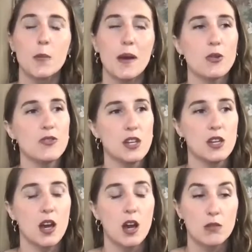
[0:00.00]
about
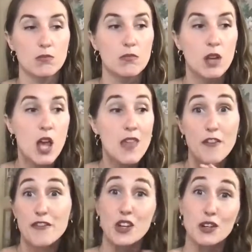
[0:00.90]
the
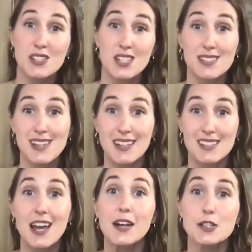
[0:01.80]
fear of
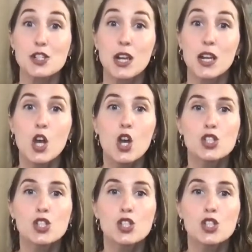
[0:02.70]
success energy.